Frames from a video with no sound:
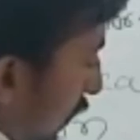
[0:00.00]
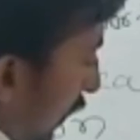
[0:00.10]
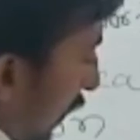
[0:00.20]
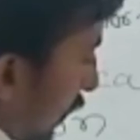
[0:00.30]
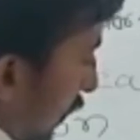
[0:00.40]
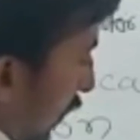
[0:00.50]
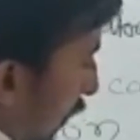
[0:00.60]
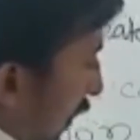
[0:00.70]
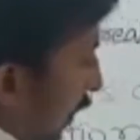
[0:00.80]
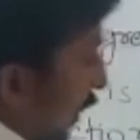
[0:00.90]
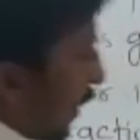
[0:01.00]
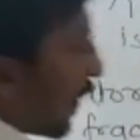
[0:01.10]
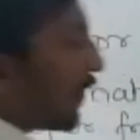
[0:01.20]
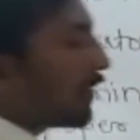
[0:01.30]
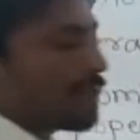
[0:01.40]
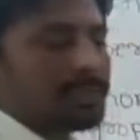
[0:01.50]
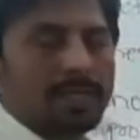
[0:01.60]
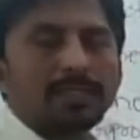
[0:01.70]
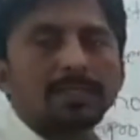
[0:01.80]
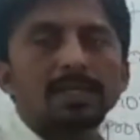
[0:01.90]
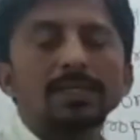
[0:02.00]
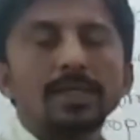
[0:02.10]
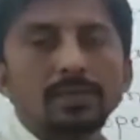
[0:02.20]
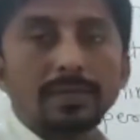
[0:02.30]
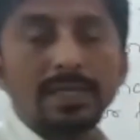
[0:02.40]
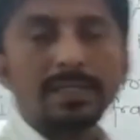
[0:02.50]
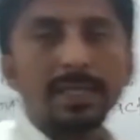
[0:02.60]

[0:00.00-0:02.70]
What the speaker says: 7. Now in these cases you can